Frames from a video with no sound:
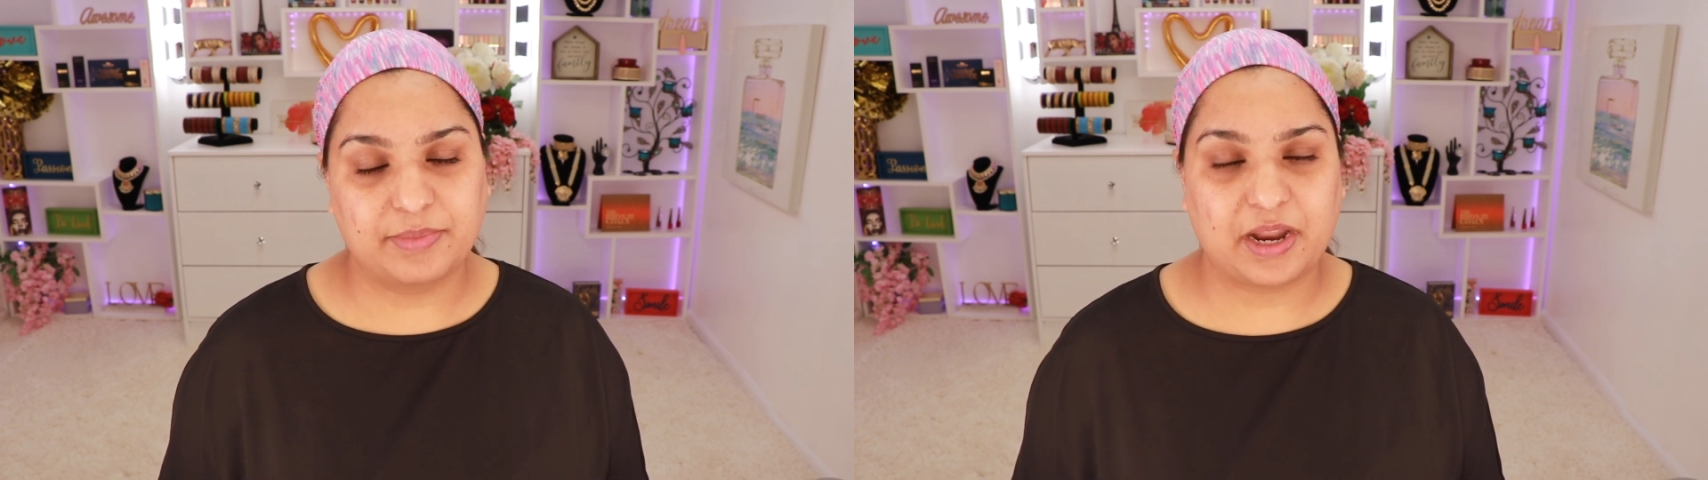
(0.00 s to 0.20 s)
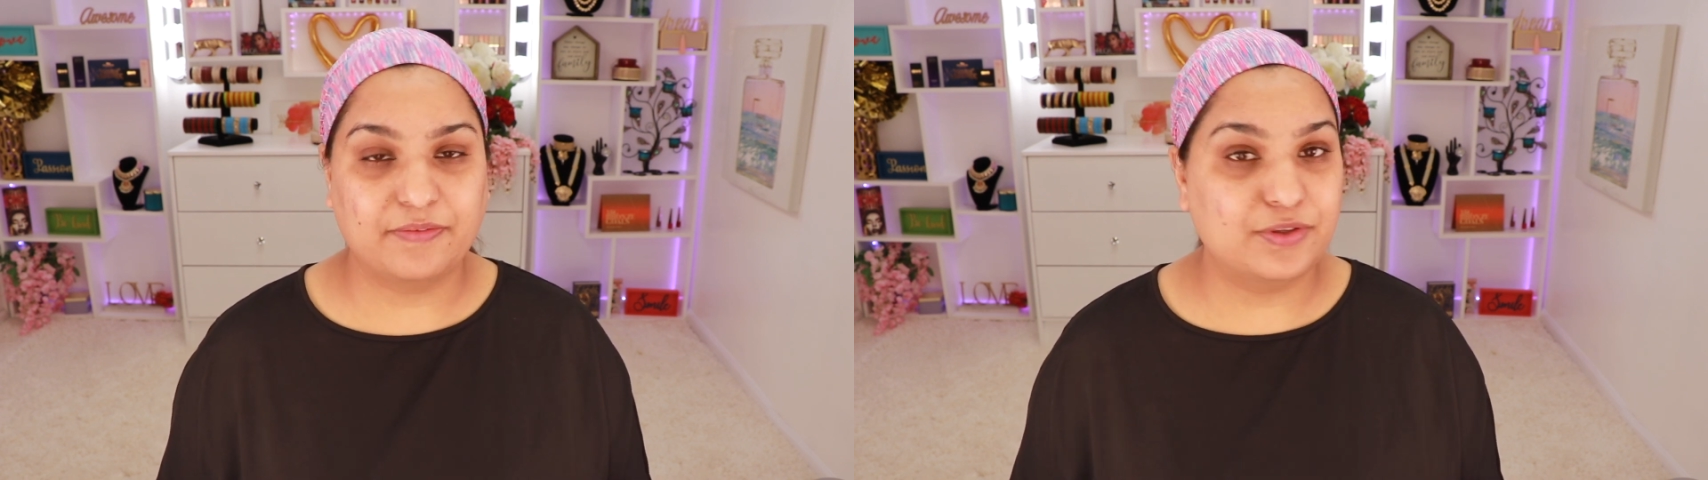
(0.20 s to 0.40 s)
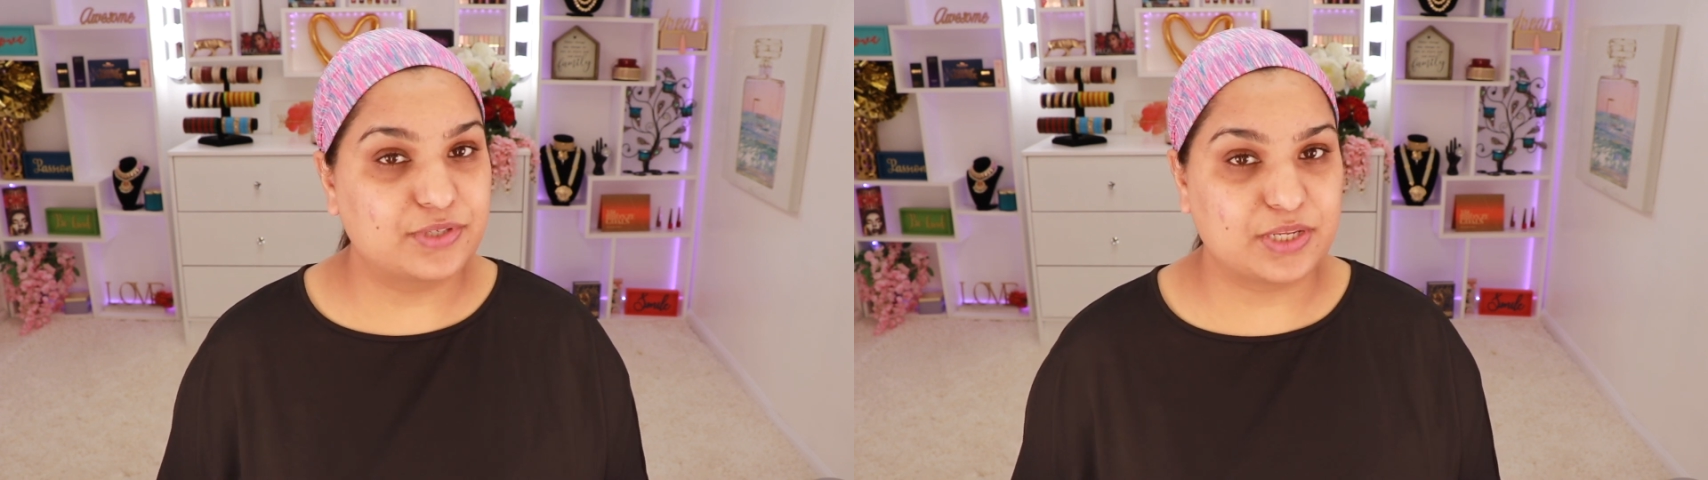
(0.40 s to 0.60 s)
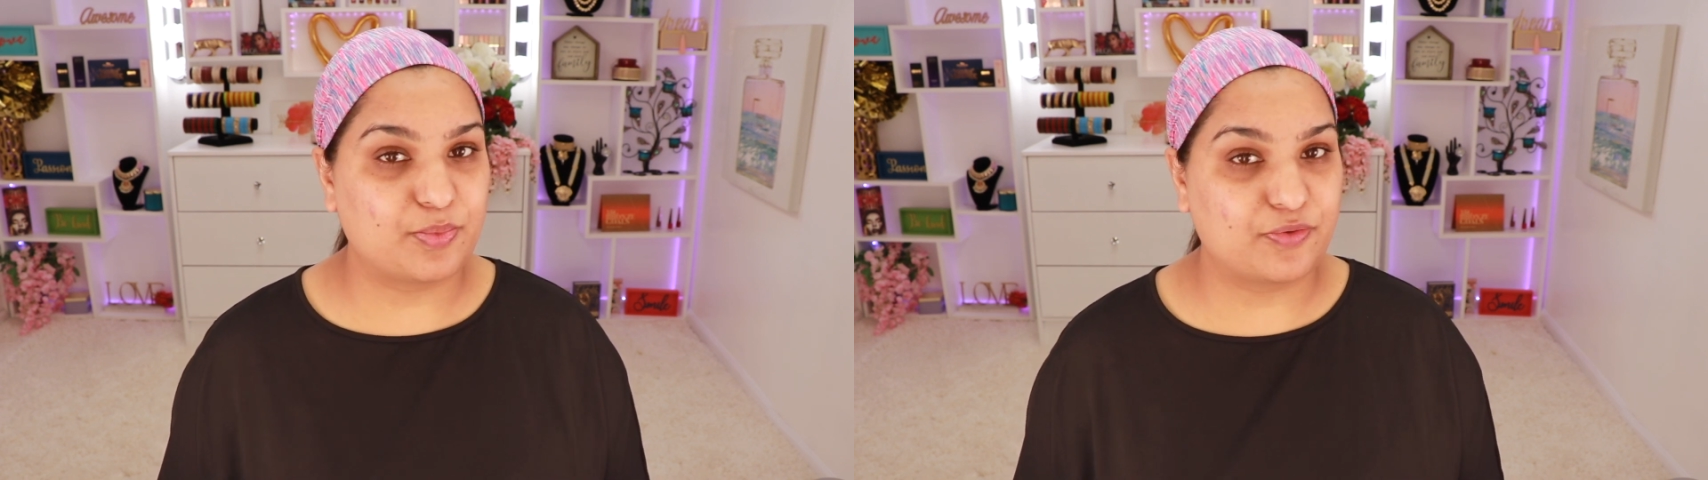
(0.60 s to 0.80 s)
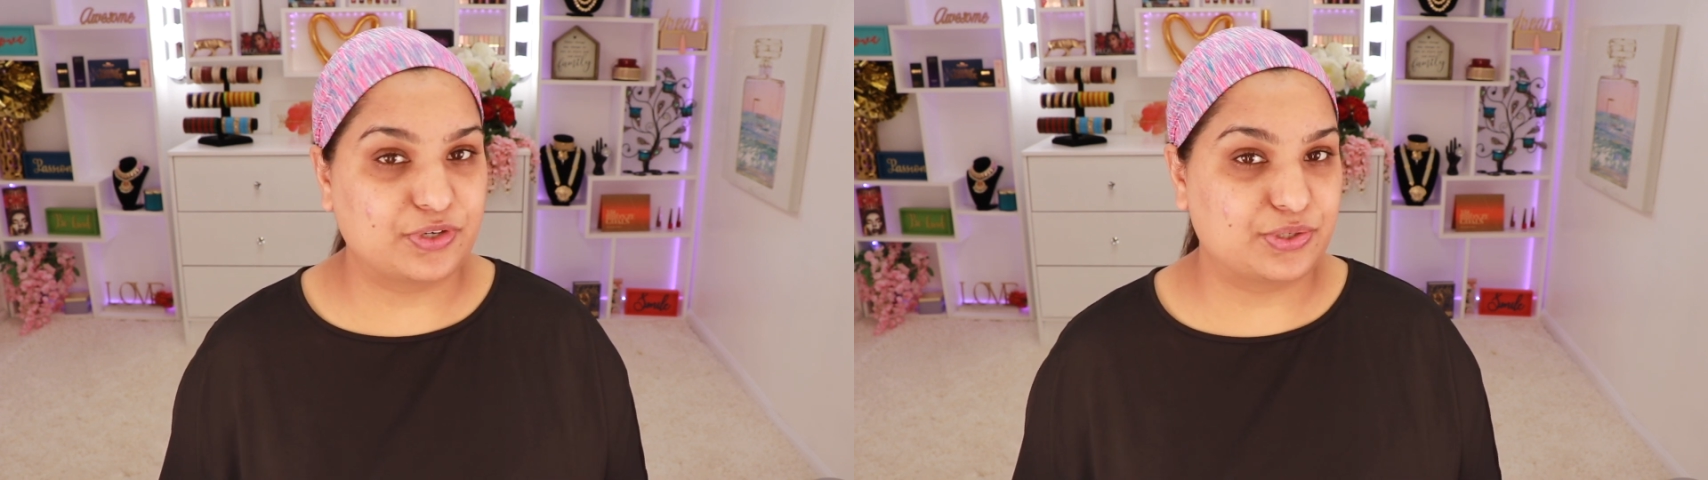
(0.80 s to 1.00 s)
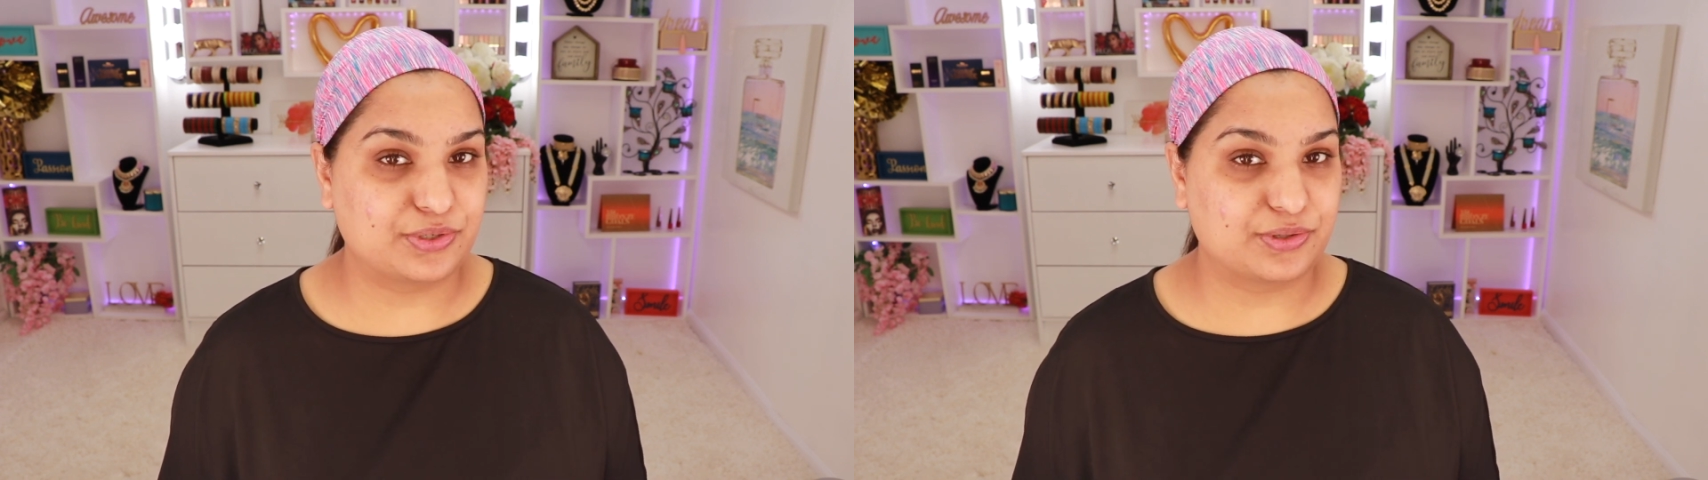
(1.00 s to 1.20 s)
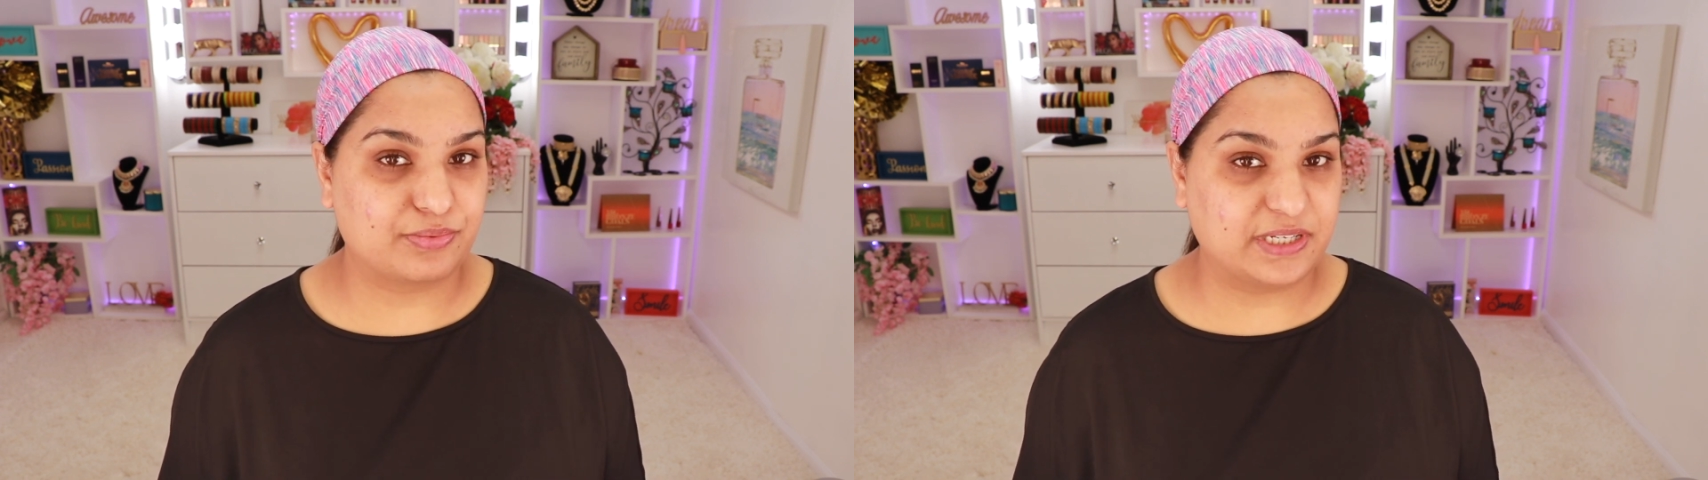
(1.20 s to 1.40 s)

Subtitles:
but I've used them over 2 to 3